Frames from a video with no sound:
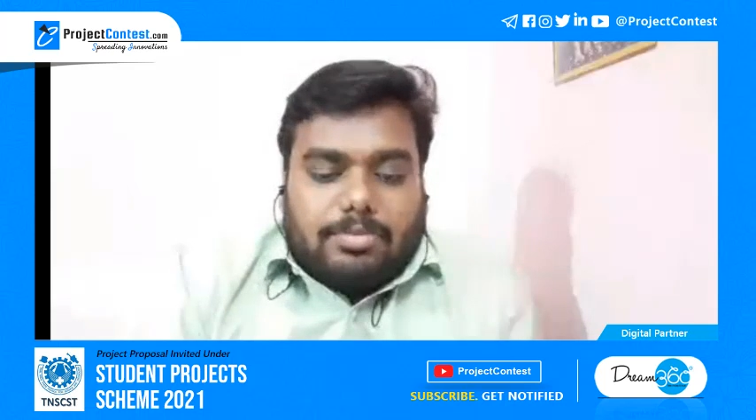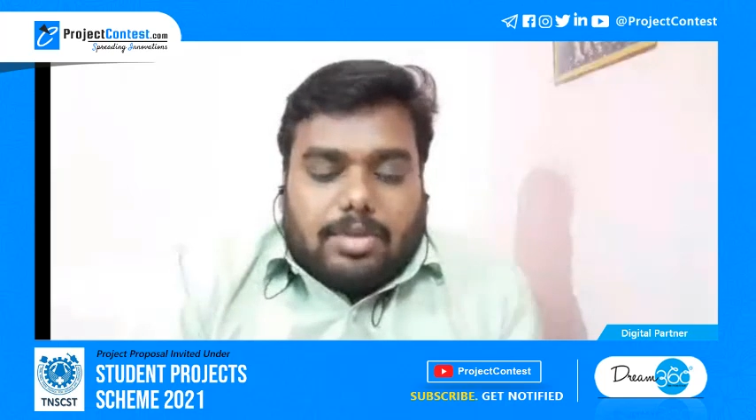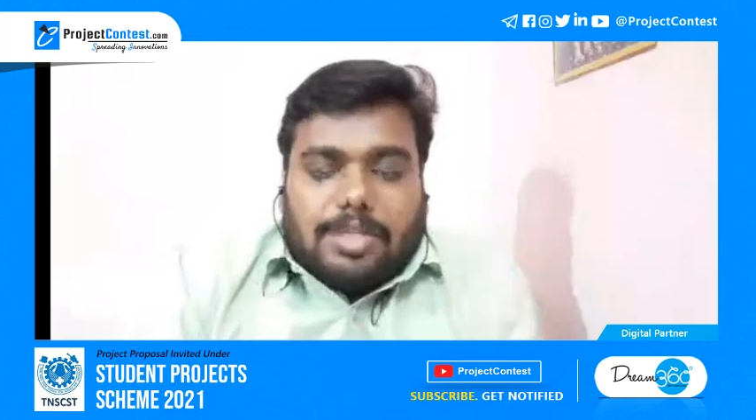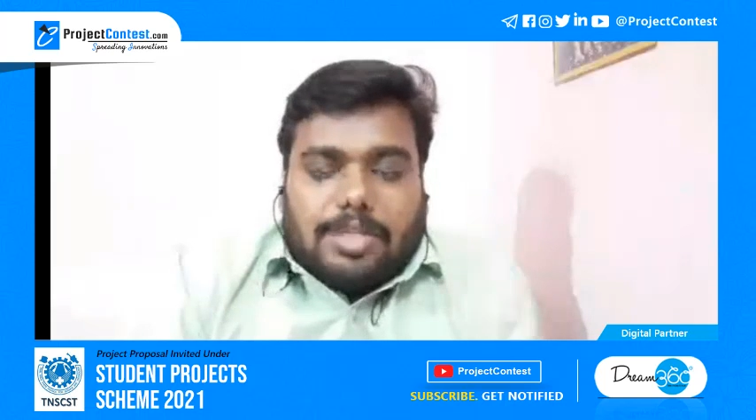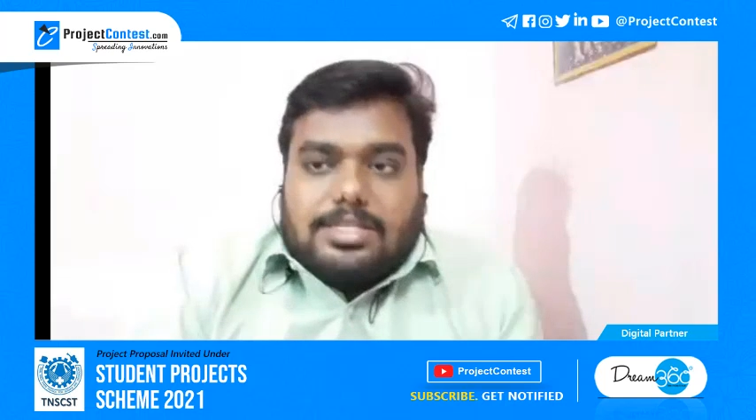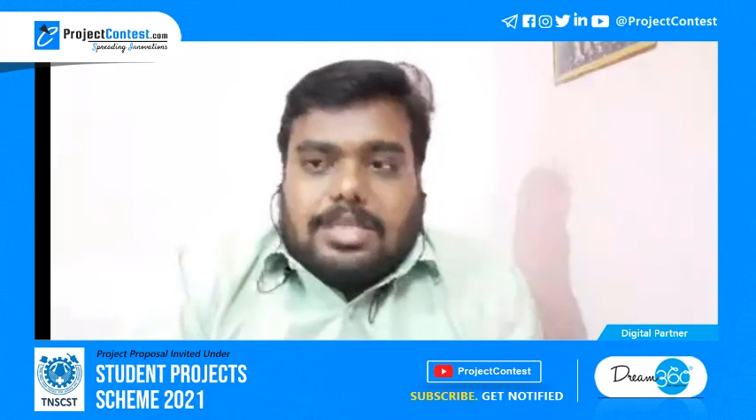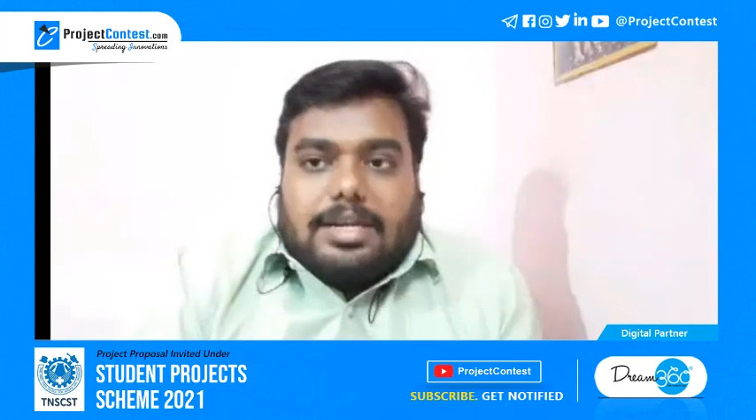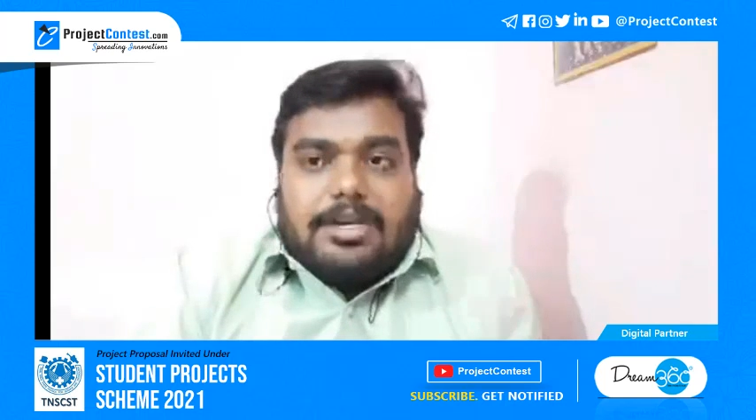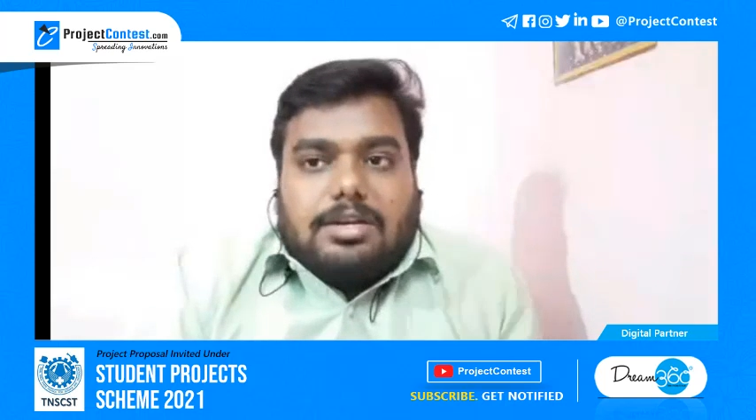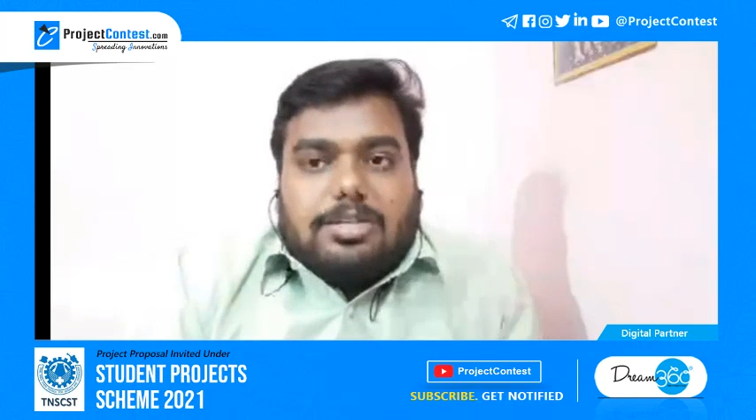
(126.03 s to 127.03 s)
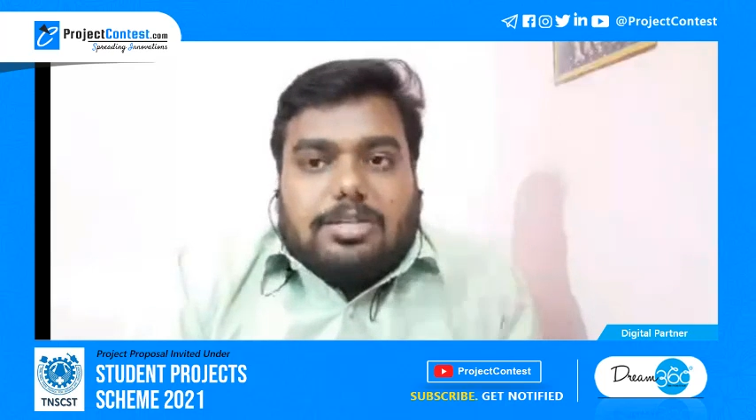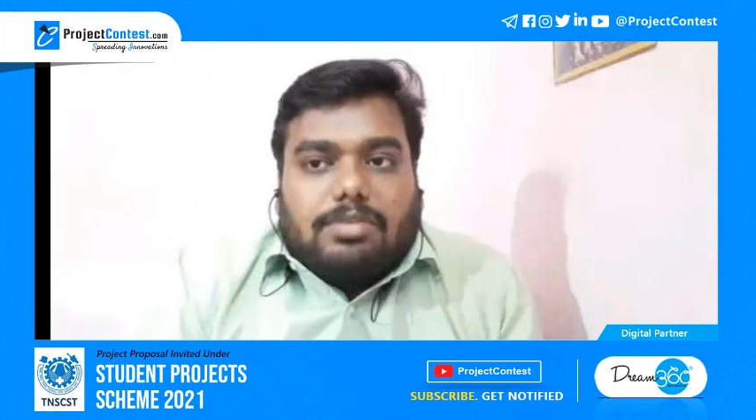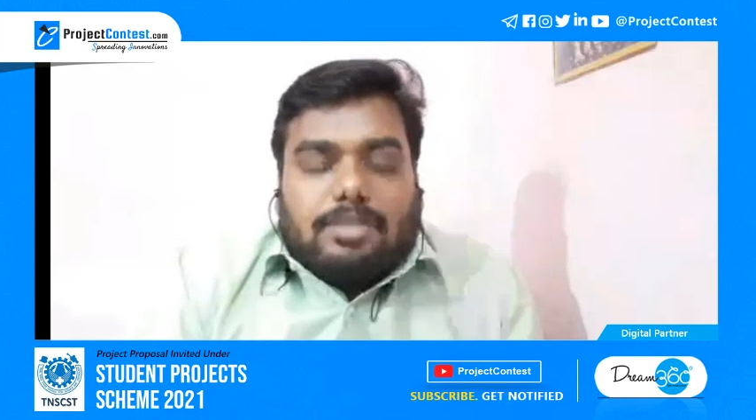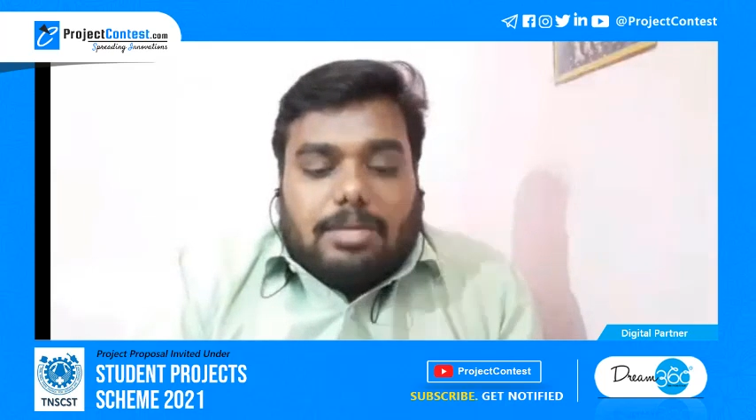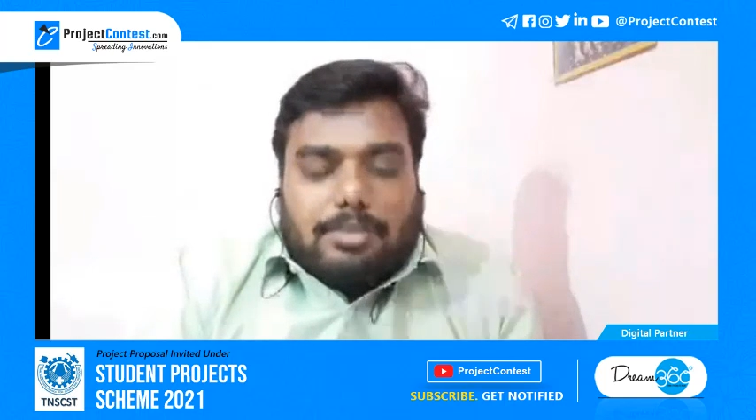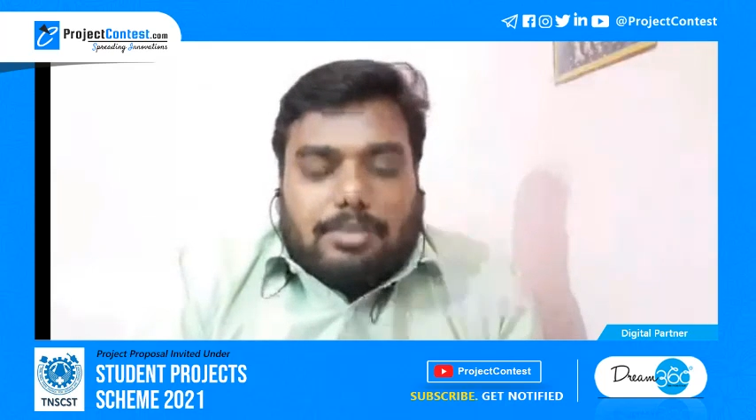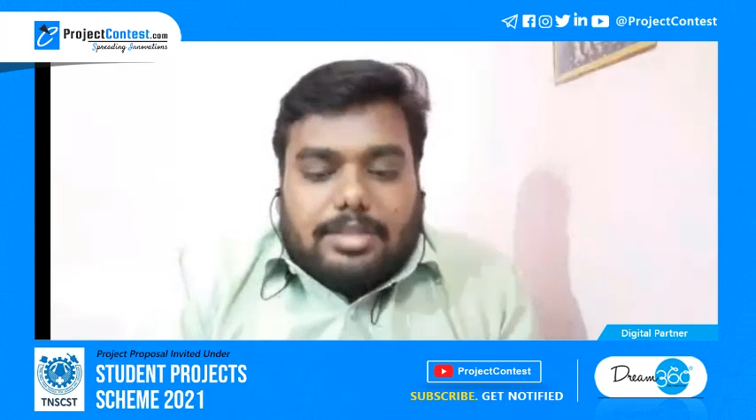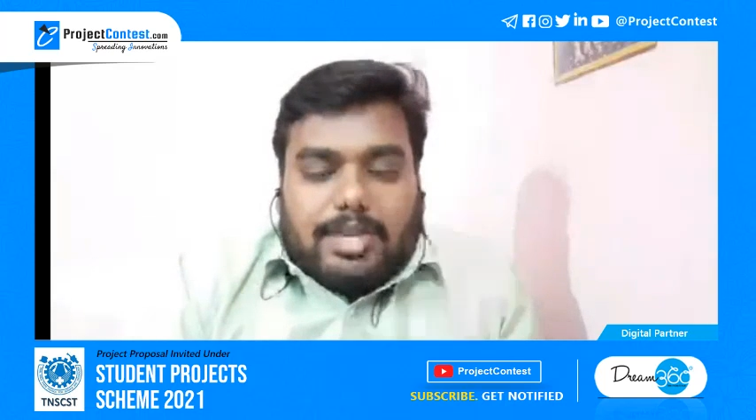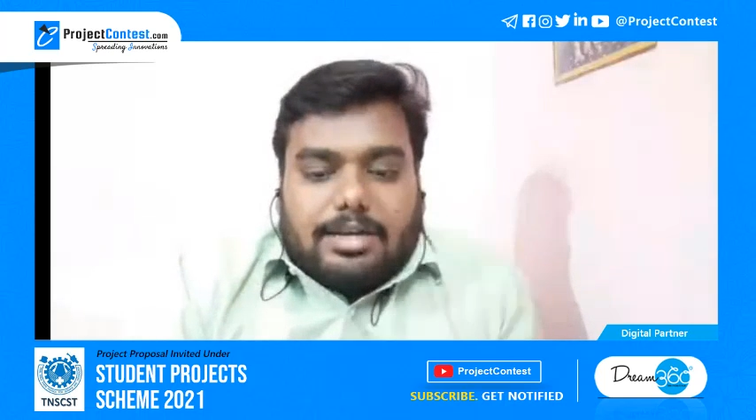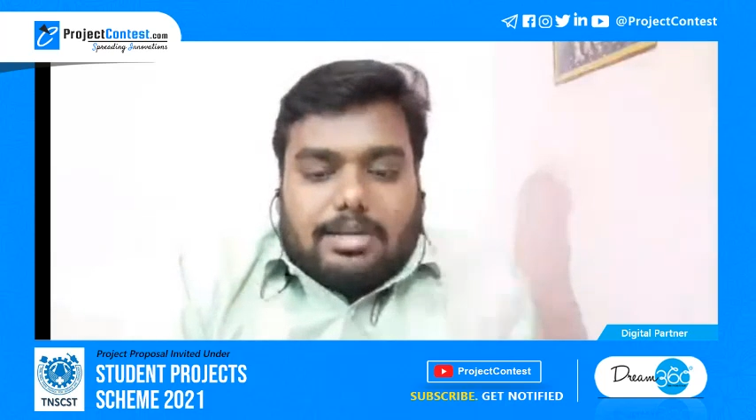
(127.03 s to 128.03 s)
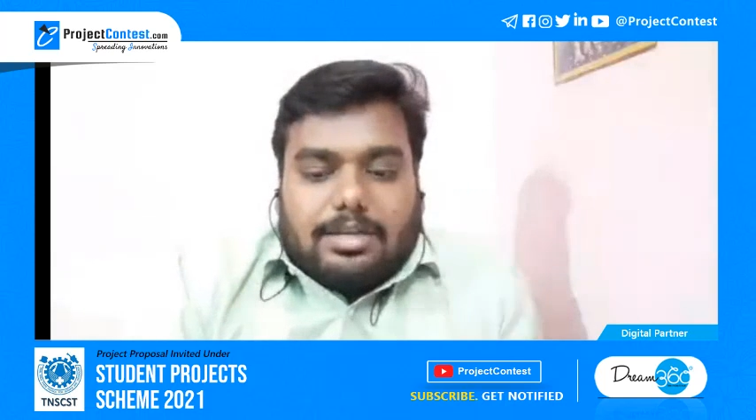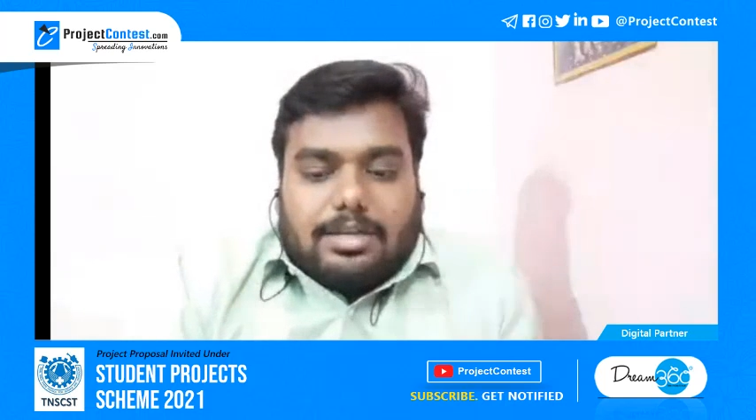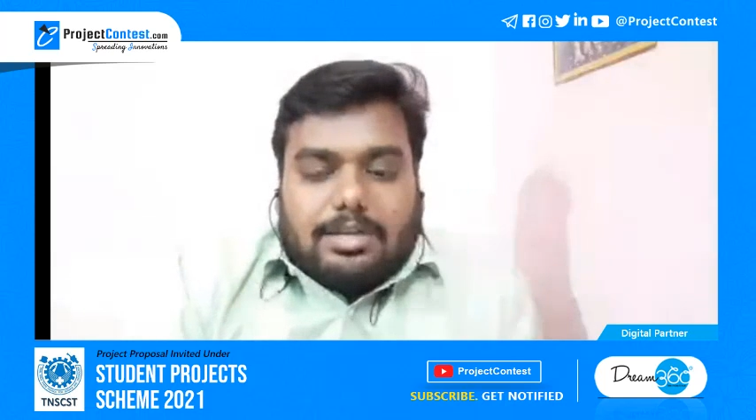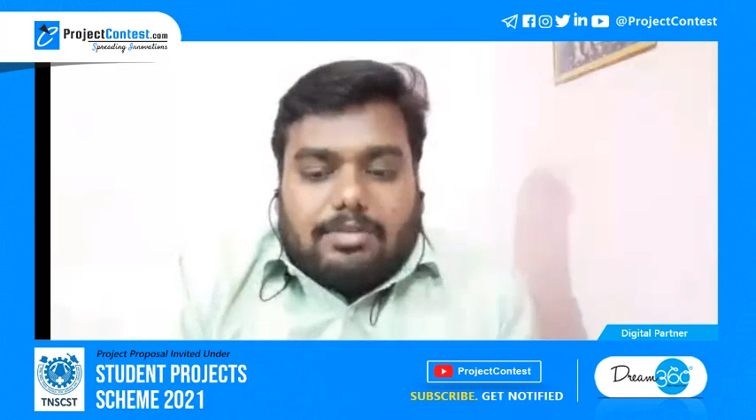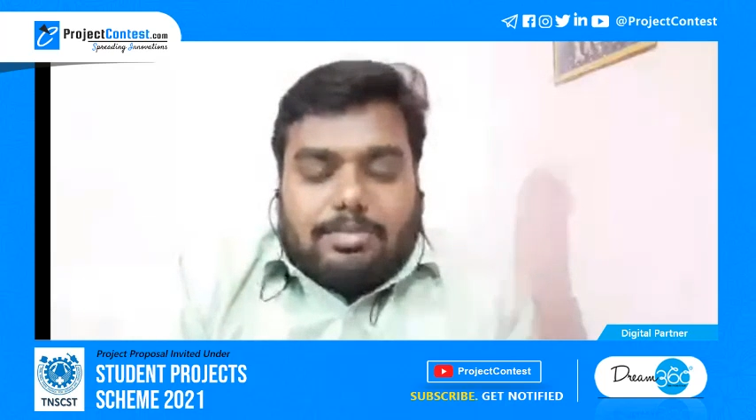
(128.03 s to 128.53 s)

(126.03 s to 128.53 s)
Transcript: You can see the entire details of them in their uh,